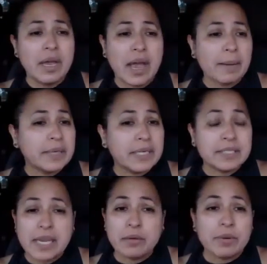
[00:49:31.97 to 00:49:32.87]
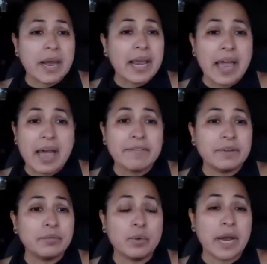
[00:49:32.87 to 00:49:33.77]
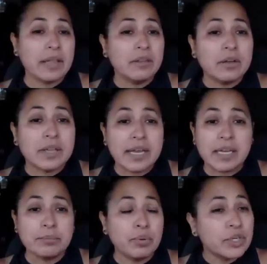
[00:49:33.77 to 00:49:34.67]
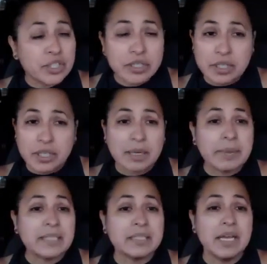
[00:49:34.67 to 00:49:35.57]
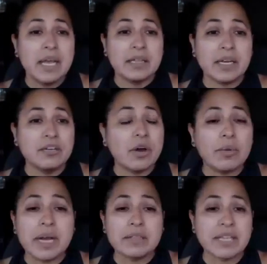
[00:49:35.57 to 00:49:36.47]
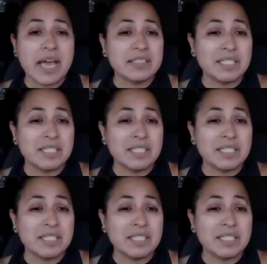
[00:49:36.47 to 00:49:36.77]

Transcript: I'm going to take what I have and what I look like and push it to the limits like no one else has